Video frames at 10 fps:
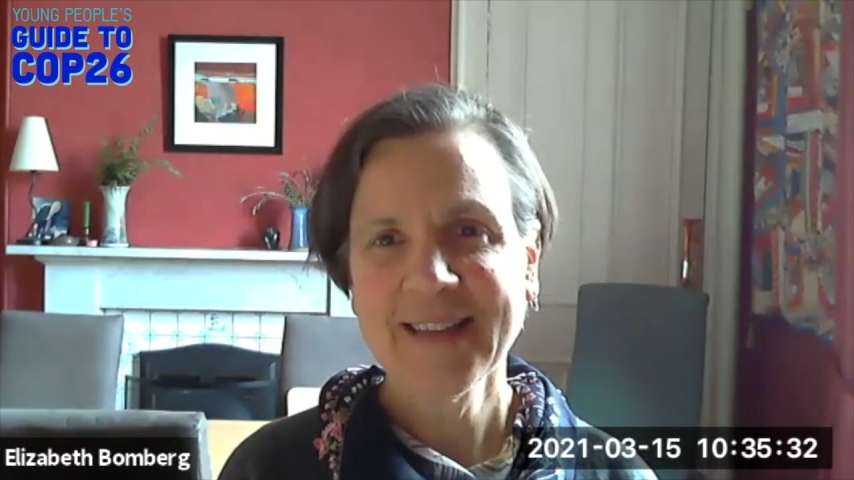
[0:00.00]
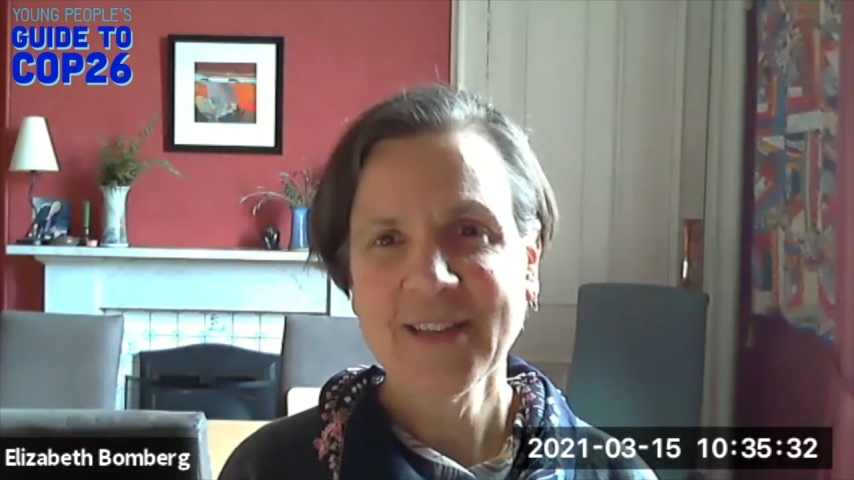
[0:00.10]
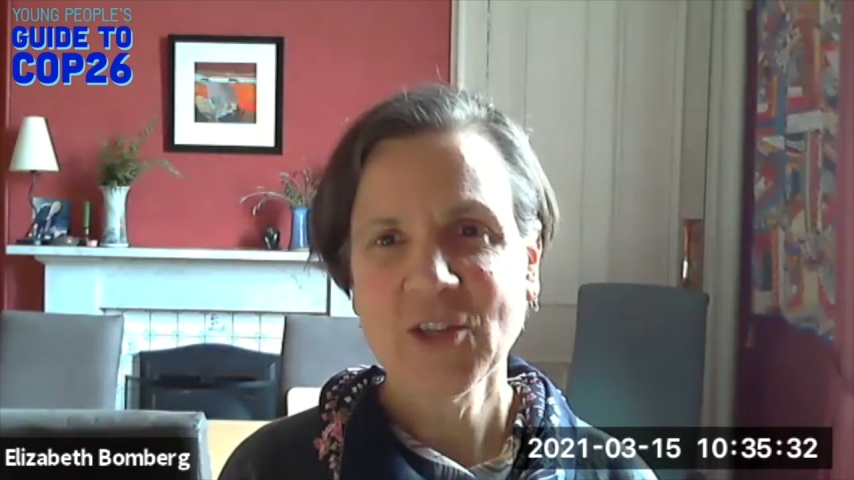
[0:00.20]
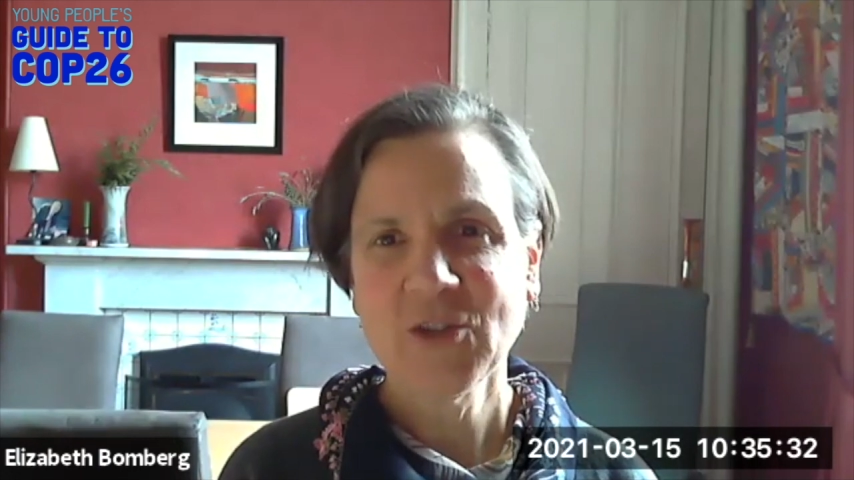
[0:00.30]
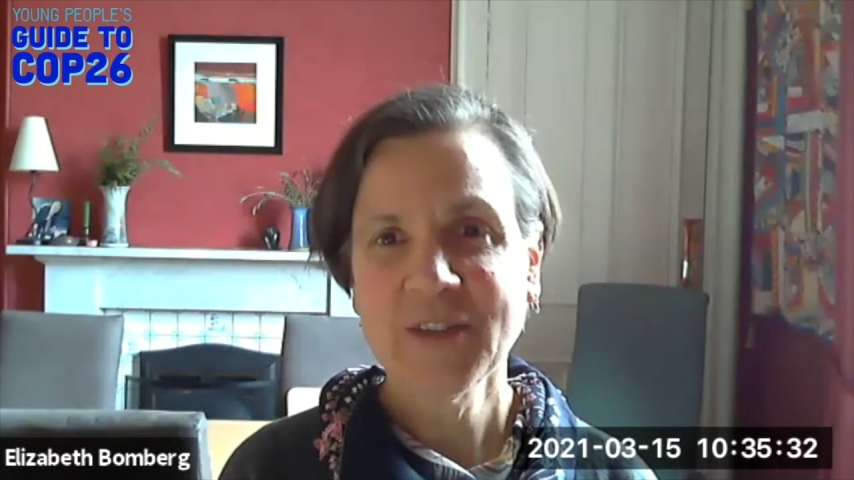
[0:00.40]

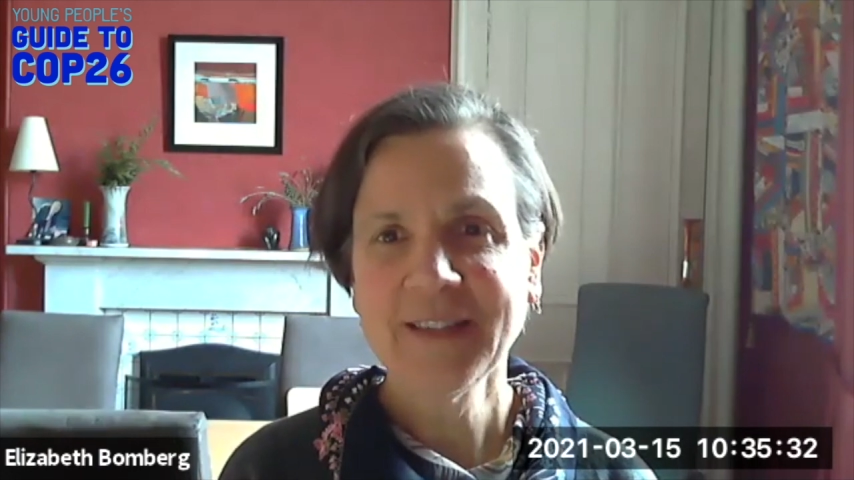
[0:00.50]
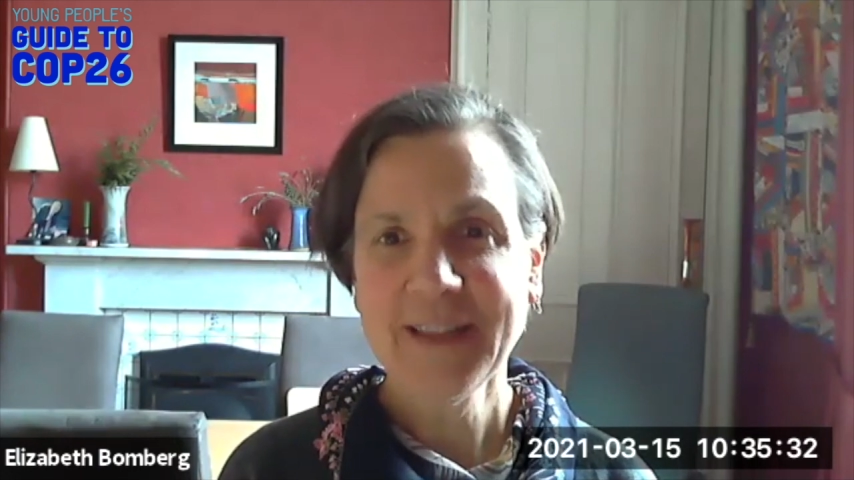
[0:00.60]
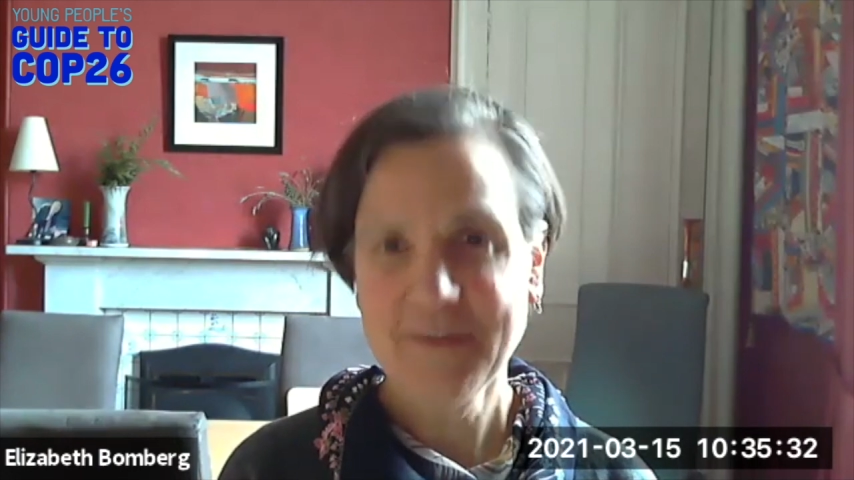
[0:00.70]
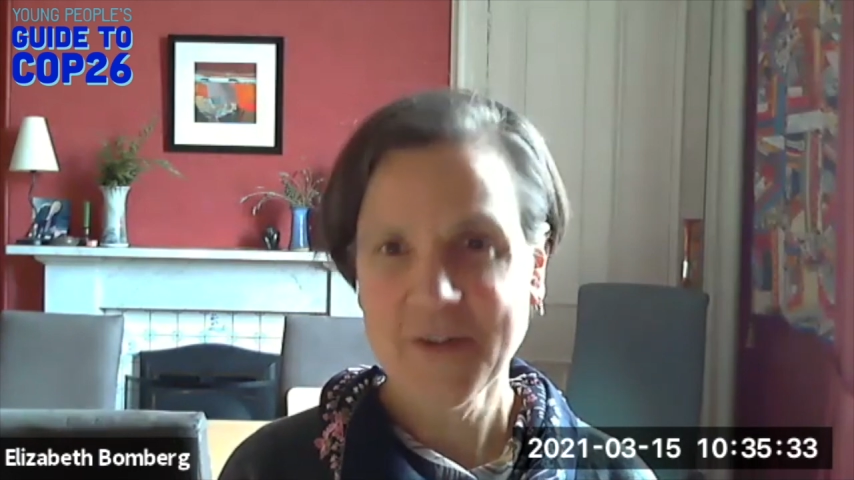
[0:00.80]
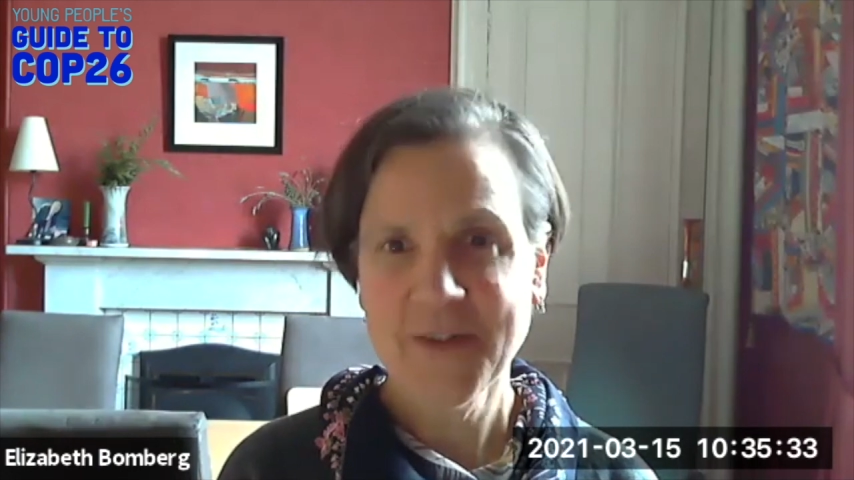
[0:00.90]
to
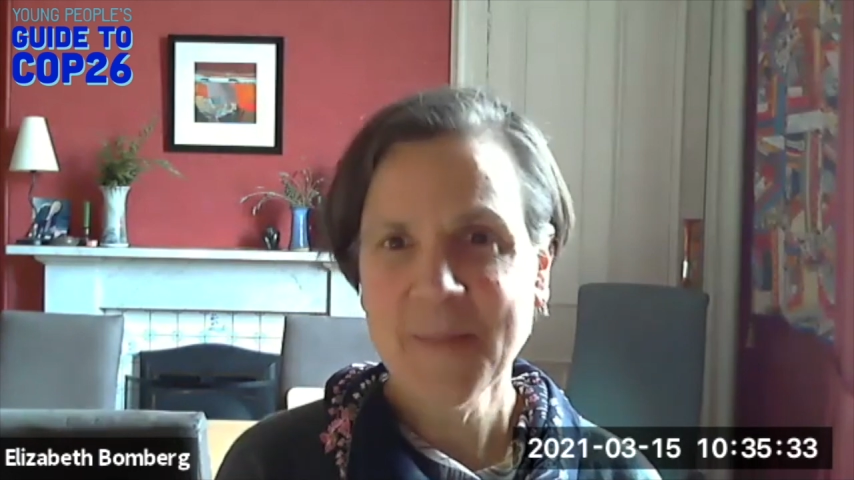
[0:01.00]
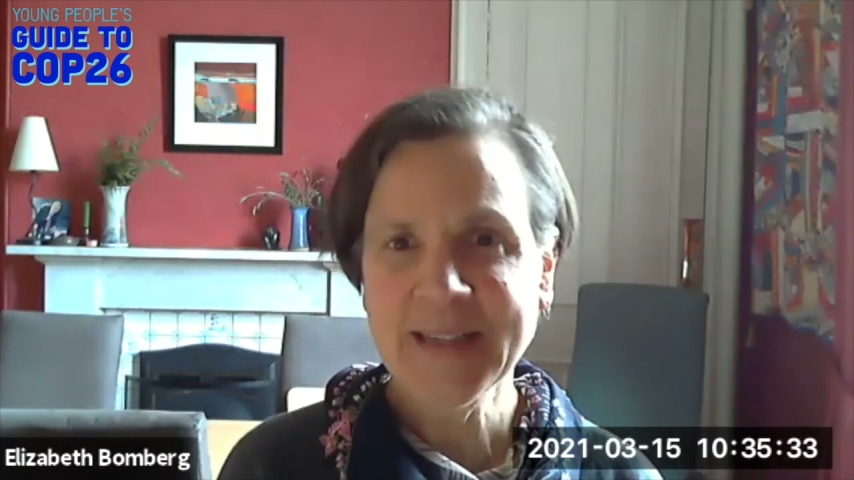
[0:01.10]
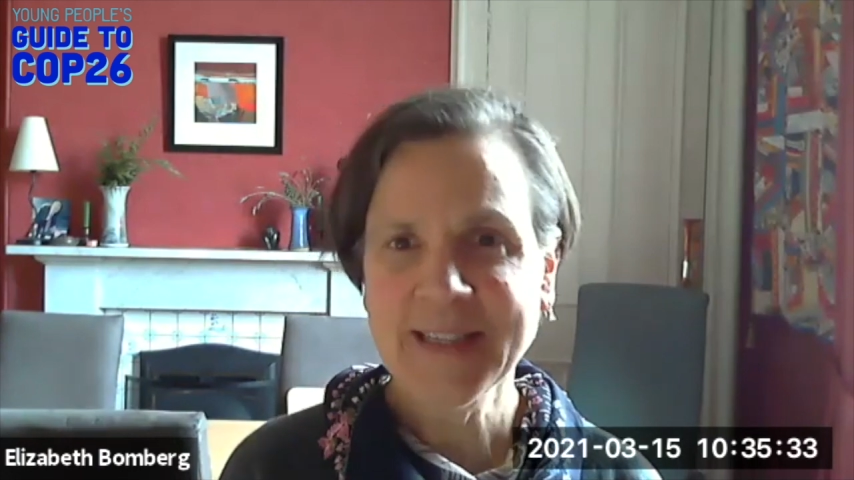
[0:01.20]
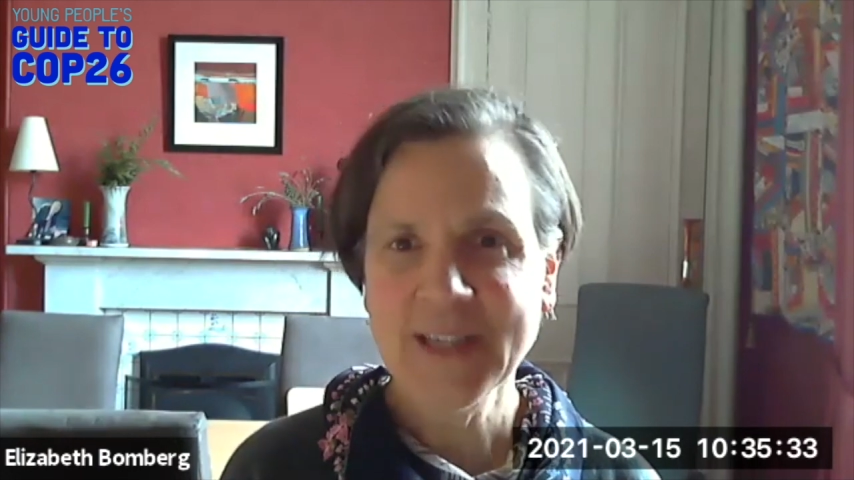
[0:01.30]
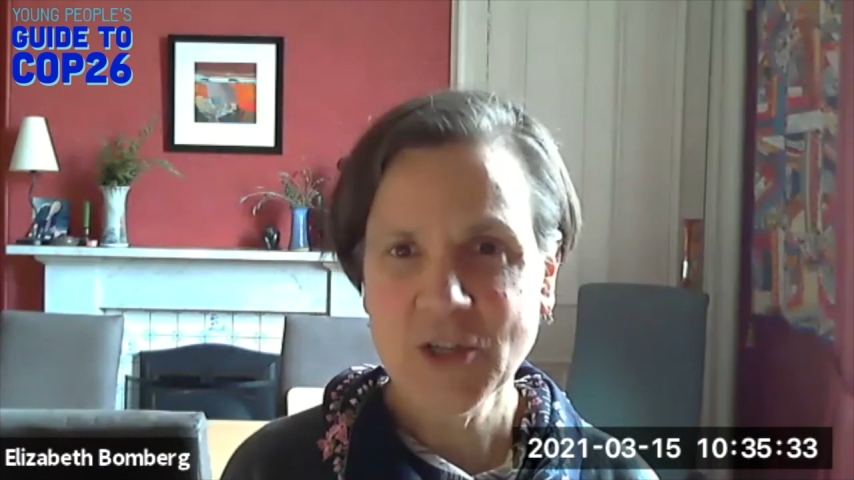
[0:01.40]
deliver, the
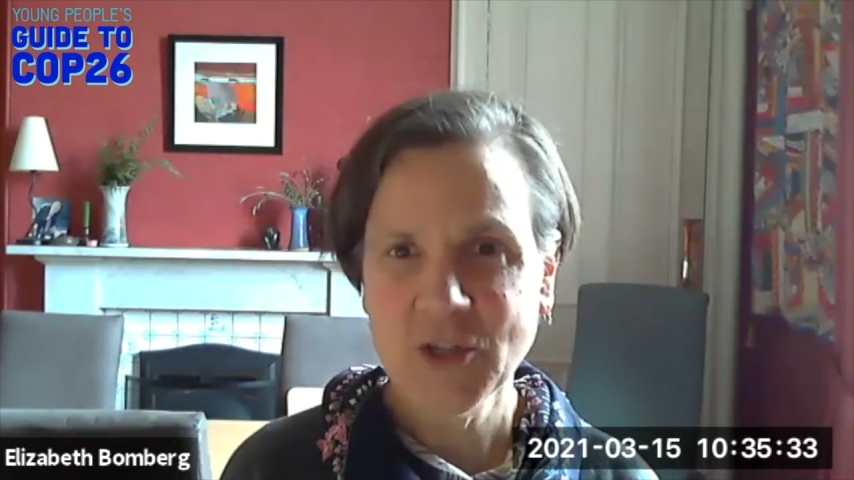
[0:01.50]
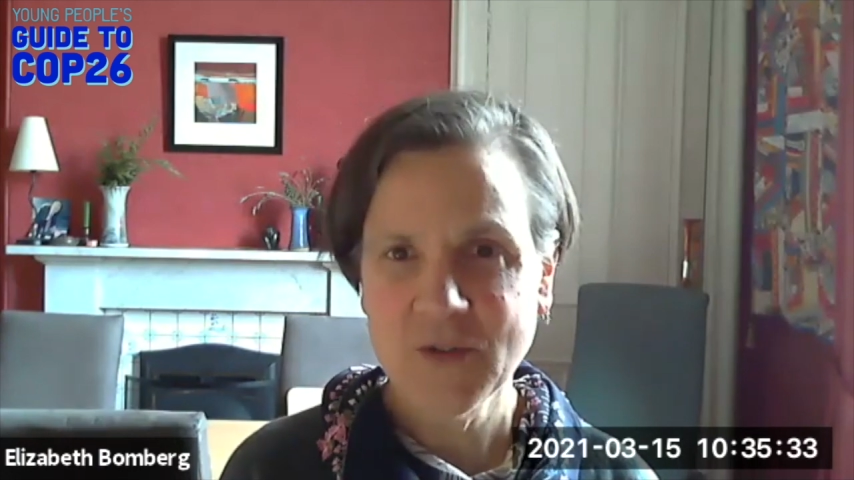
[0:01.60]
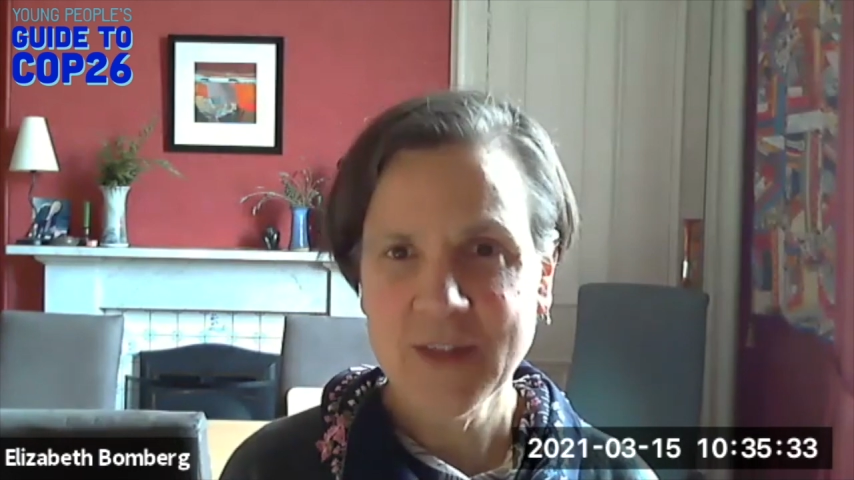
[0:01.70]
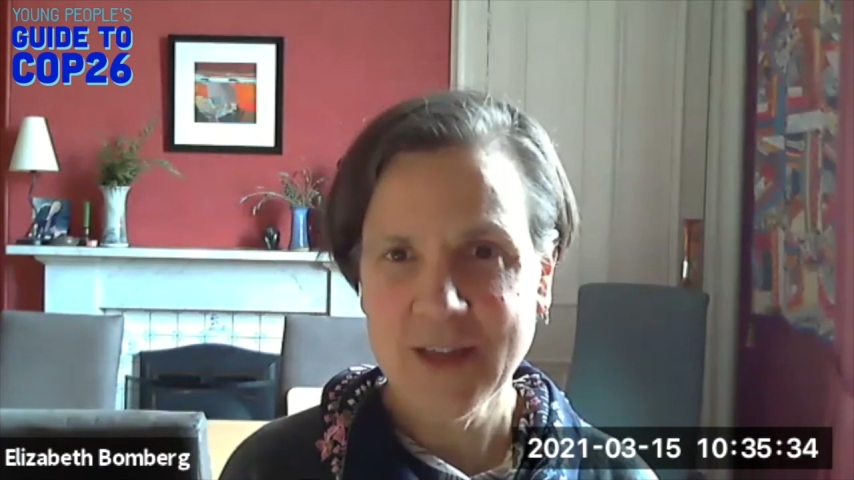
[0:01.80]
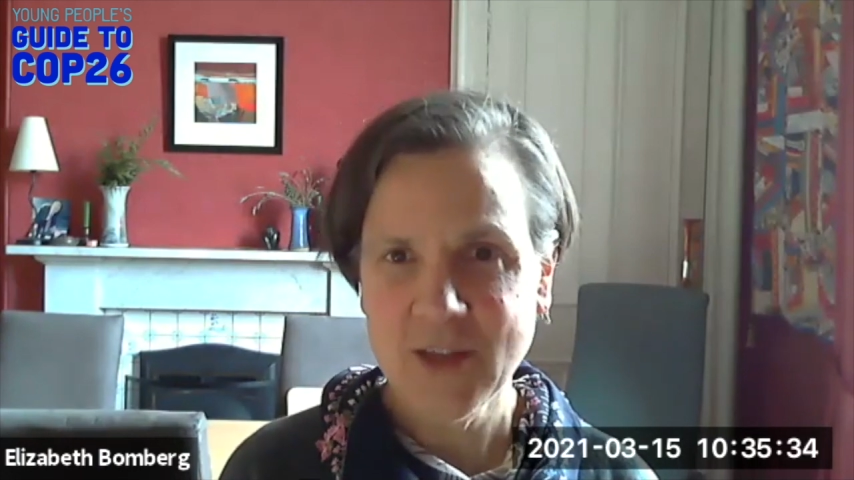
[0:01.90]
message to
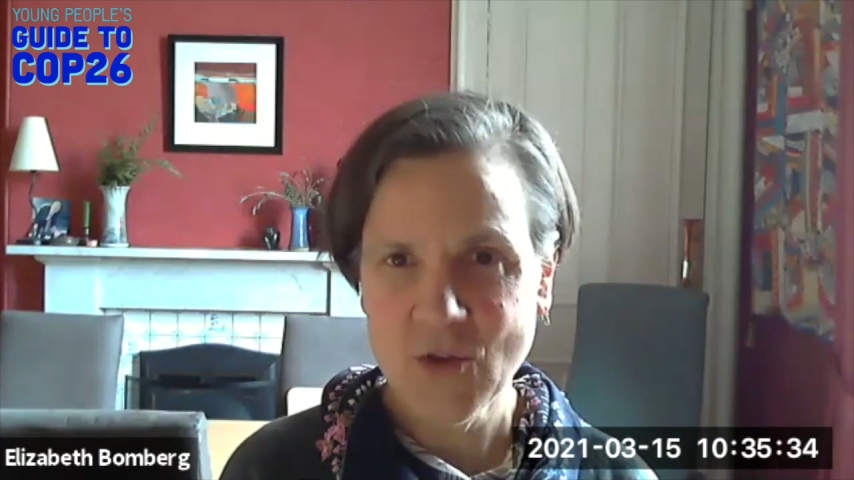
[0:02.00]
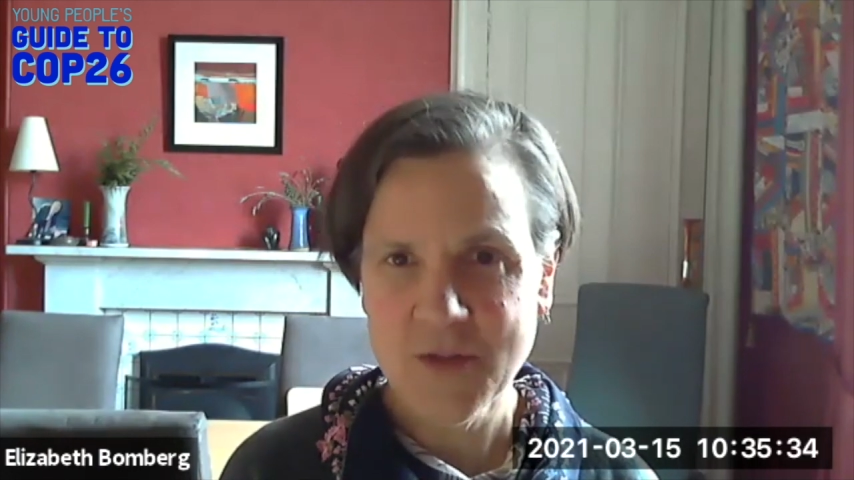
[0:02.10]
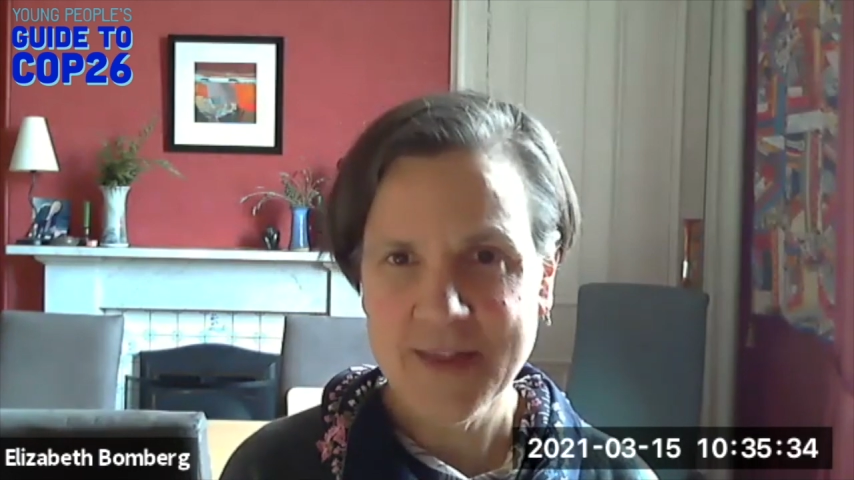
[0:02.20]
the youth,